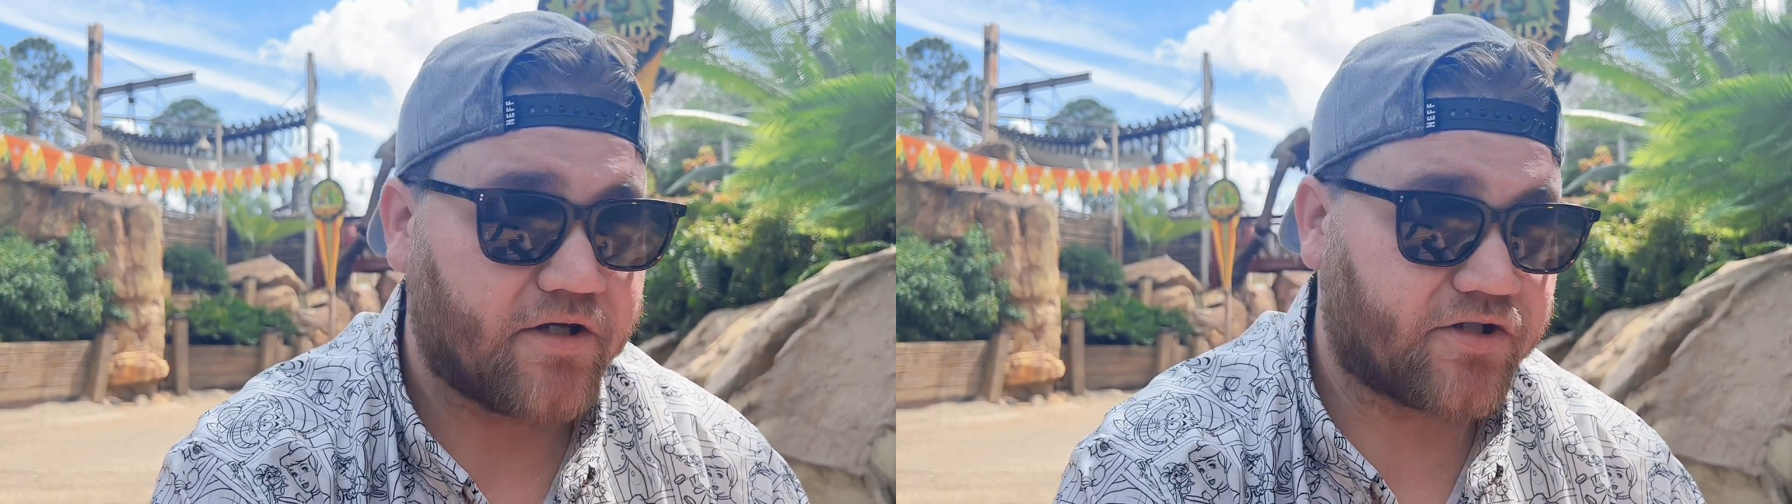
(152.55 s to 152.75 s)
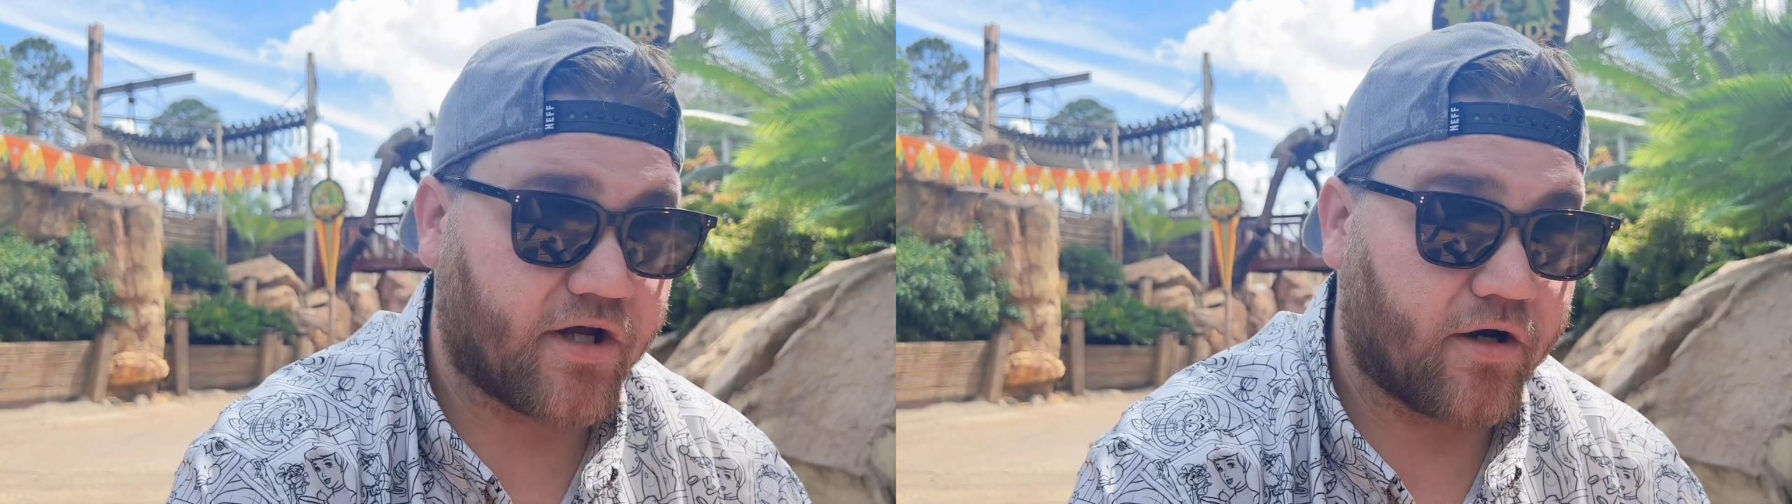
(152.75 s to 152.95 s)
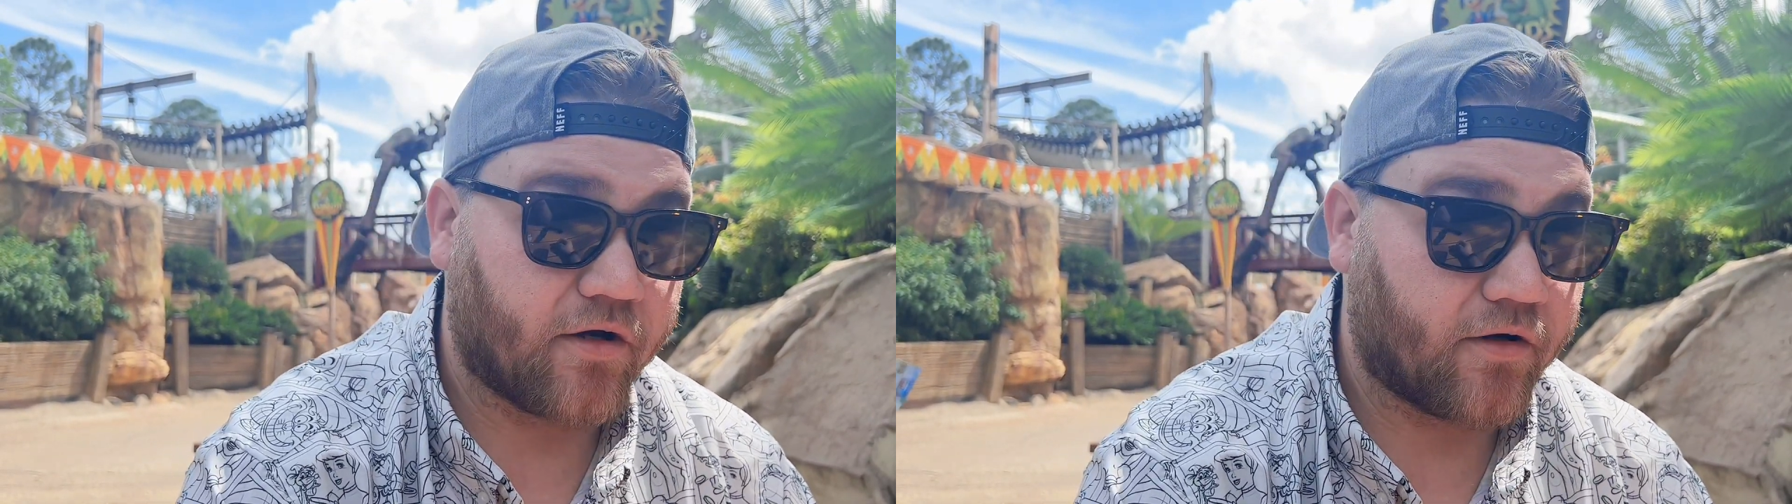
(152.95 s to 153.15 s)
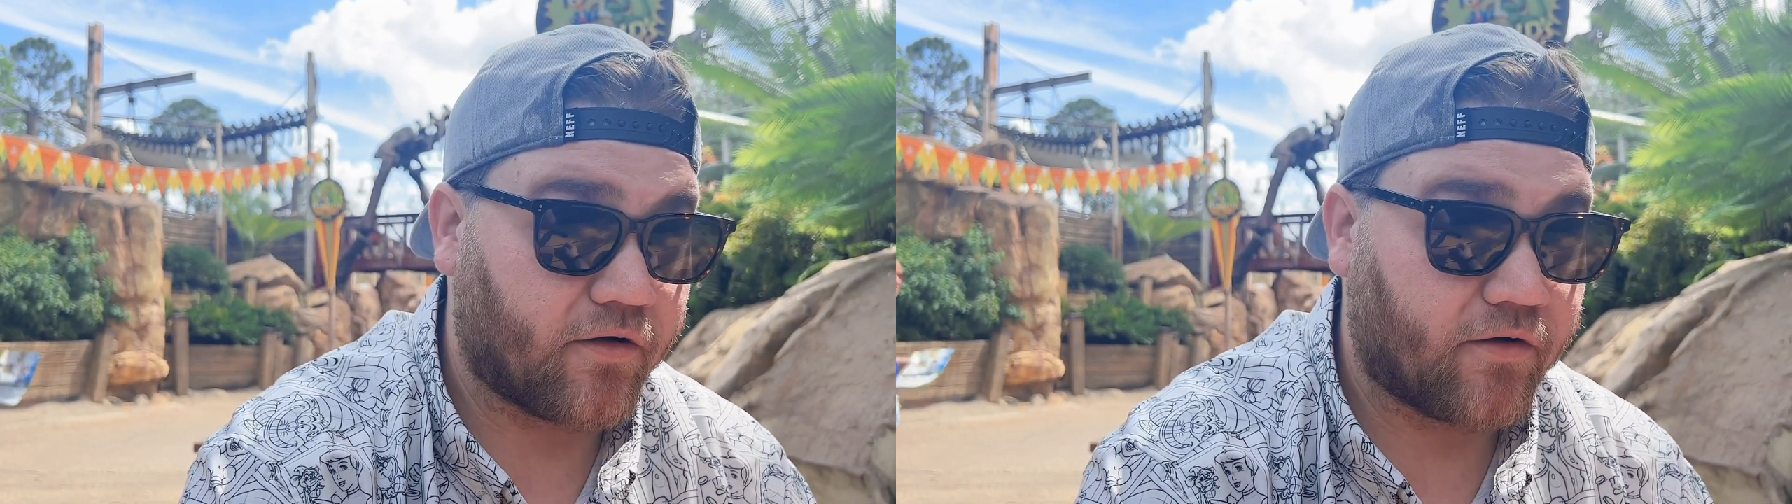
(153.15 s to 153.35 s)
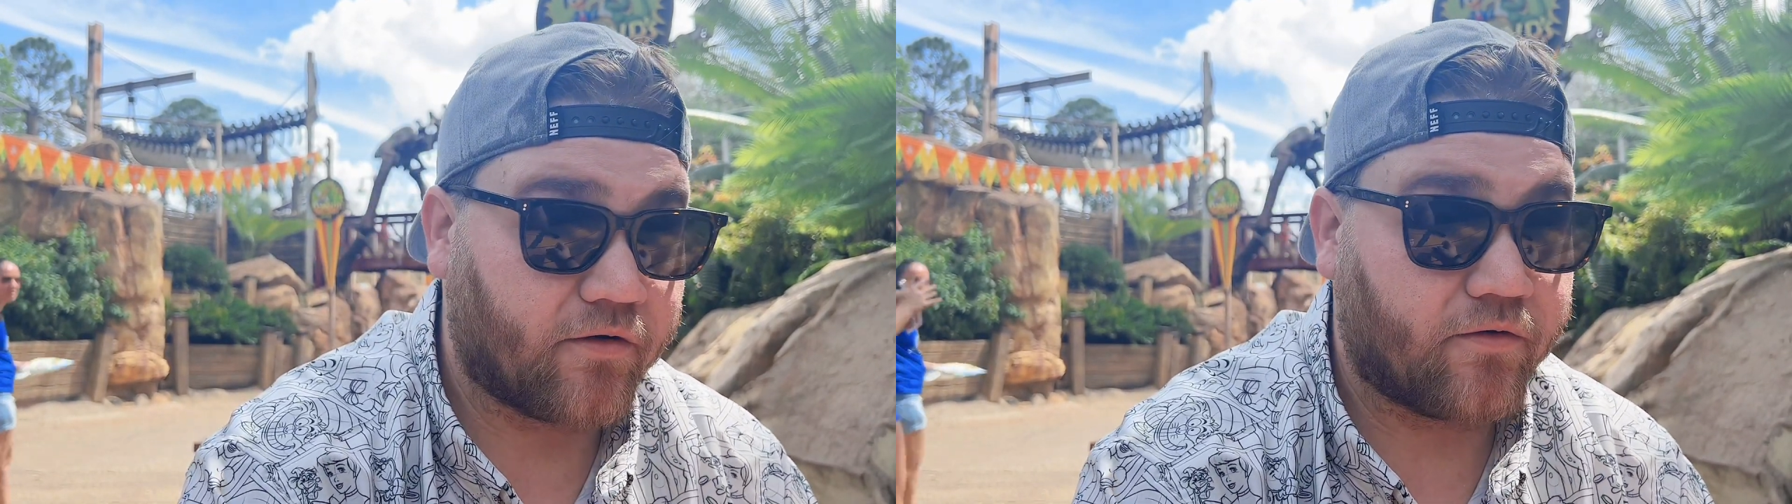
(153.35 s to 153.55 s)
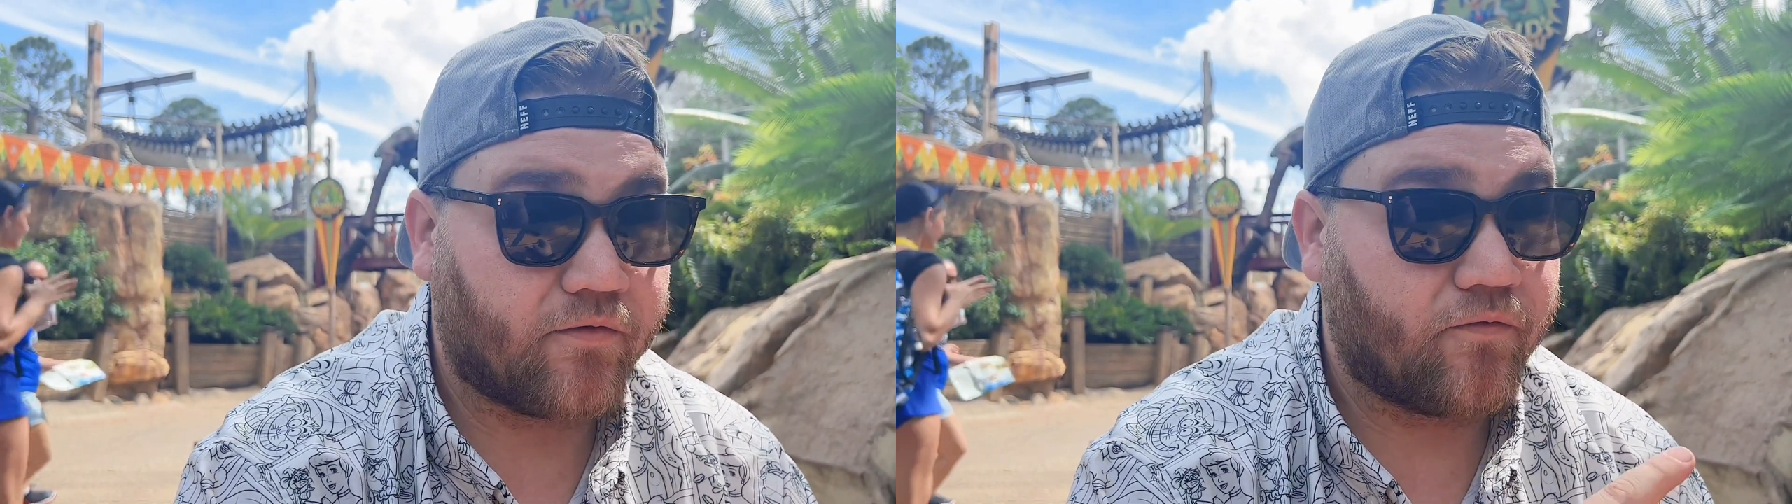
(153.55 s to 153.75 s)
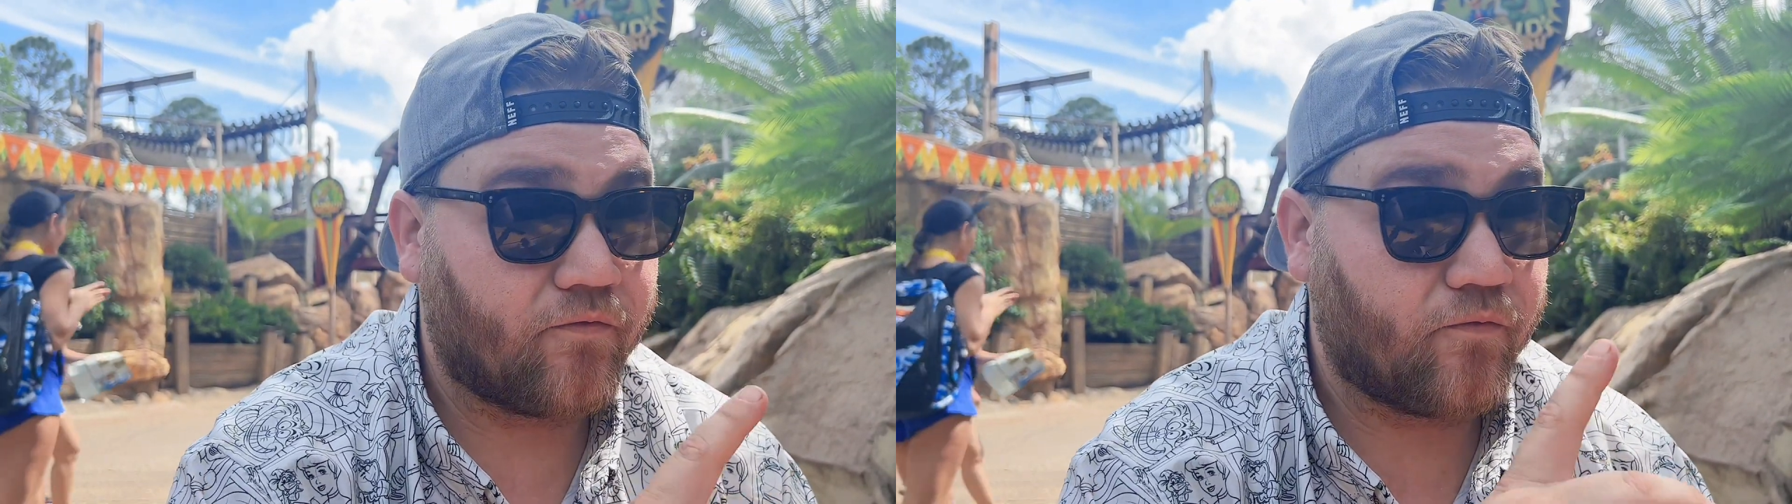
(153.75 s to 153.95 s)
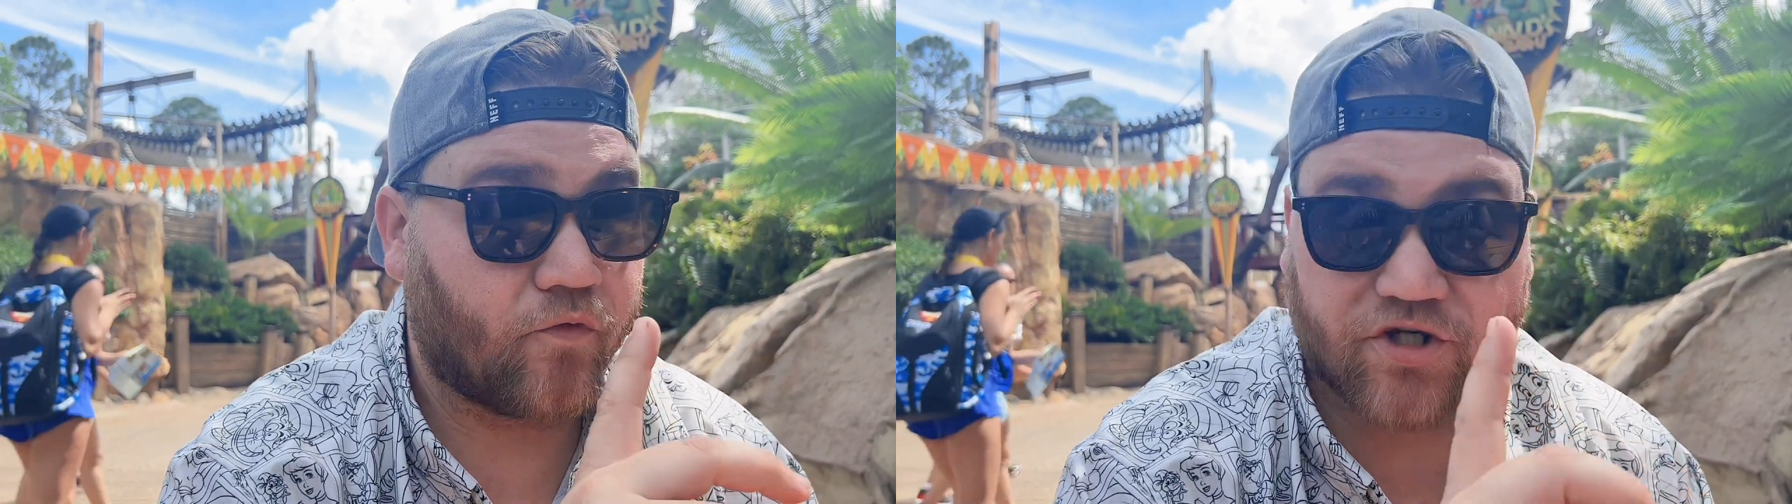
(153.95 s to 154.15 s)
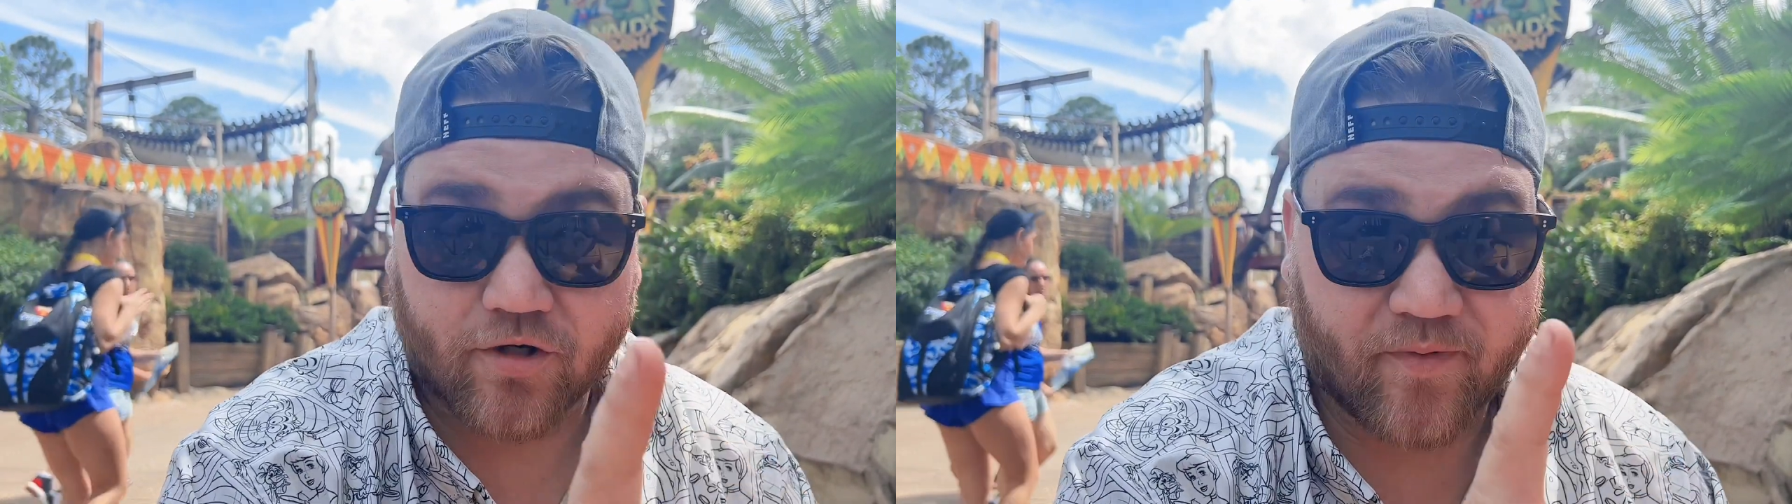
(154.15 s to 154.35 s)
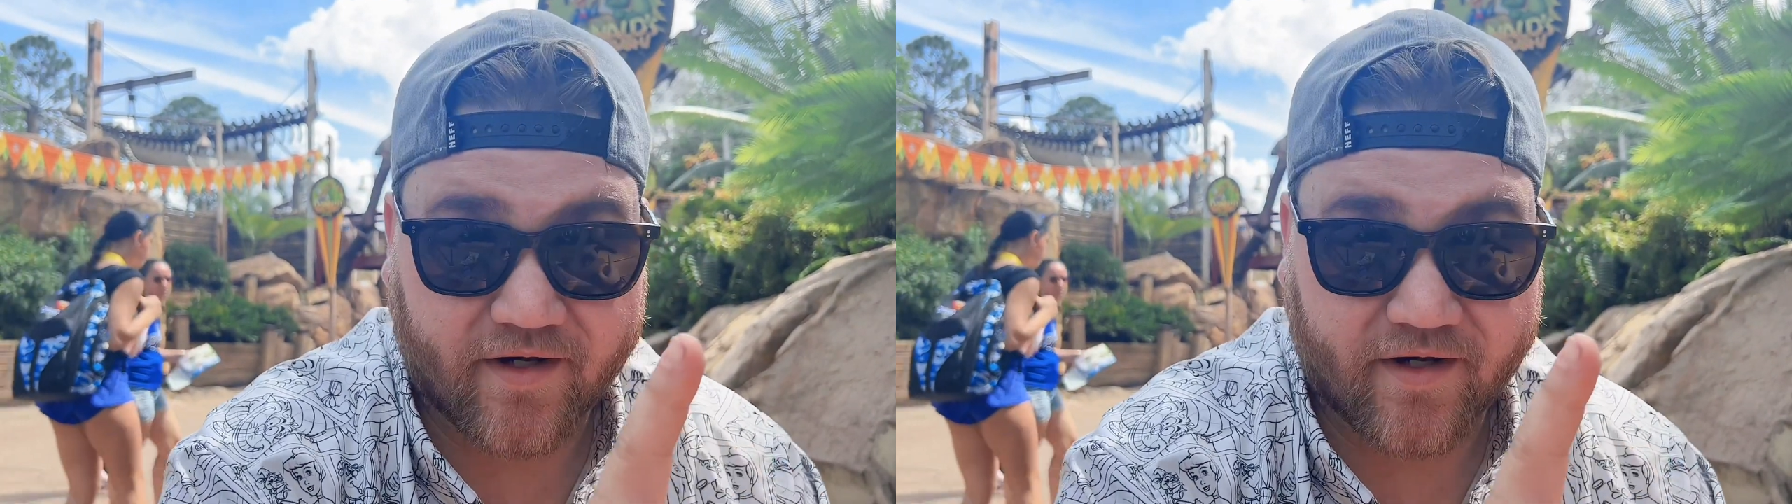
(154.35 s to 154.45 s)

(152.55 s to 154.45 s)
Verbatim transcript: So what's your